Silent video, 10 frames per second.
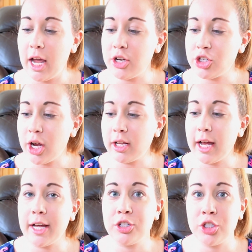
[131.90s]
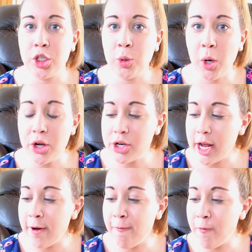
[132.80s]
And chocolate has two hundred
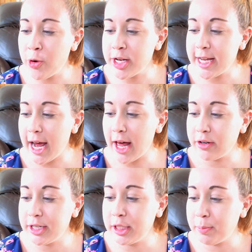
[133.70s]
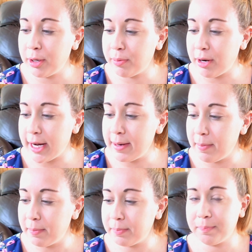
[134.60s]
forty calories per pint,
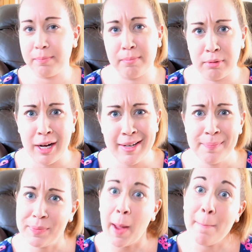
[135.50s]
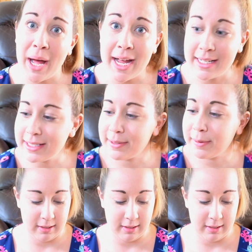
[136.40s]
pint, pint.